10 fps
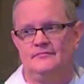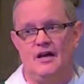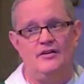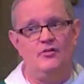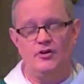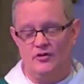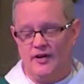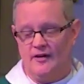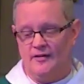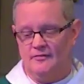I know you're
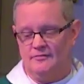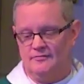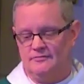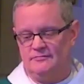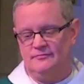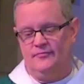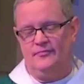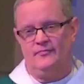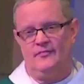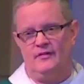here.
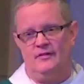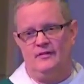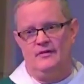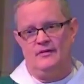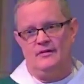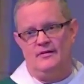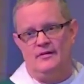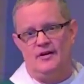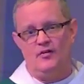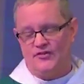
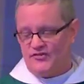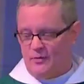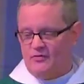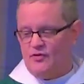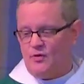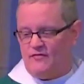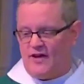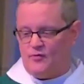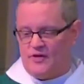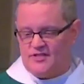I know that some of you have
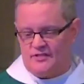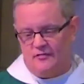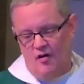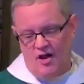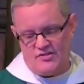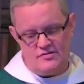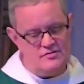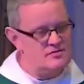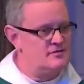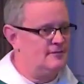had recent
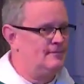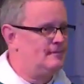losses.